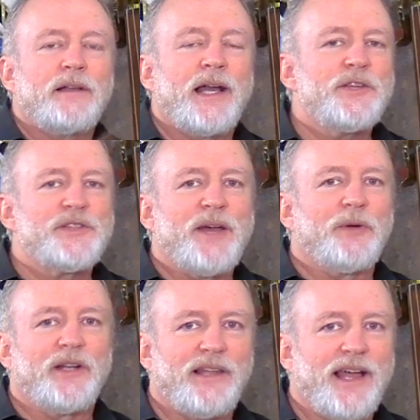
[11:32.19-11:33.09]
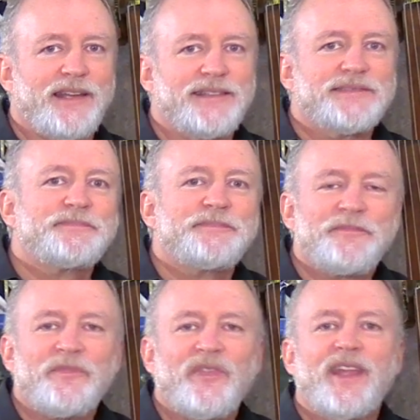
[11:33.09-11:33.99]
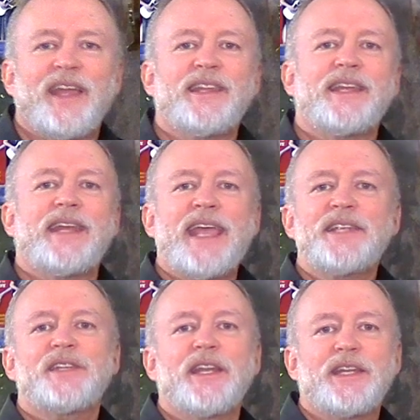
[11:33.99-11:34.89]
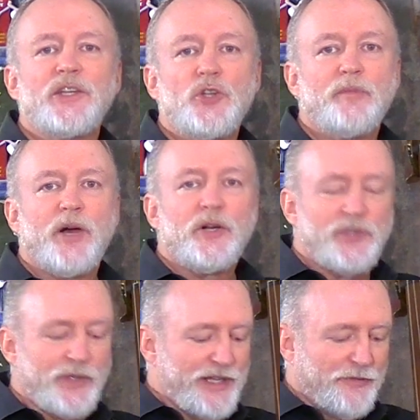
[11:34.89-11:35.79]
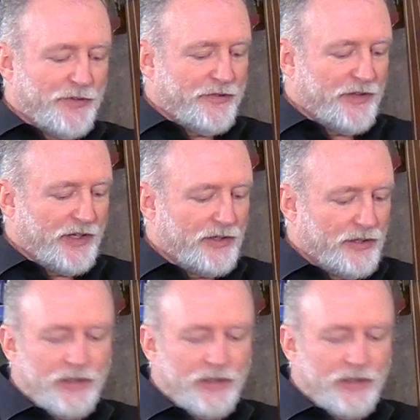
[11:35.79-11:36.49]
use that one a lot. And then ascending new bow to a different finger.